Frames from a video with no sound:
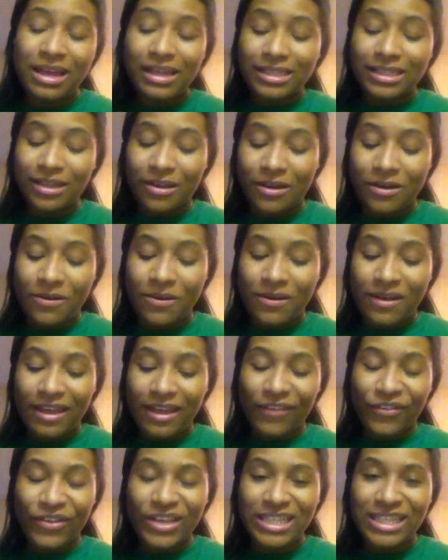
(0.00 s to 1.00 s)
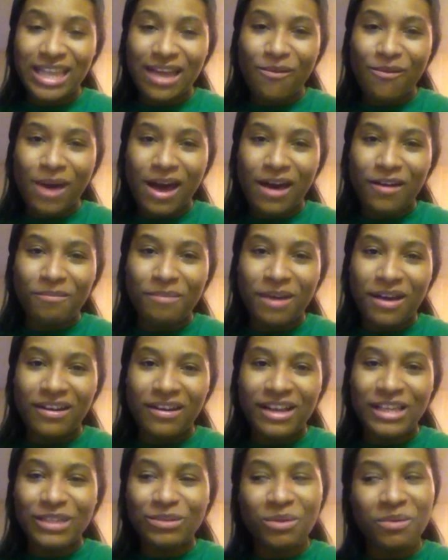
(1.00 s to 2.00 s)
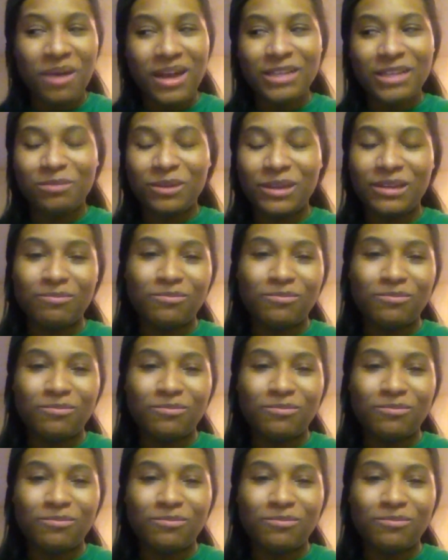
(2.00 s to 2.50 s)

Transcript: So if he's that wild about us, we might as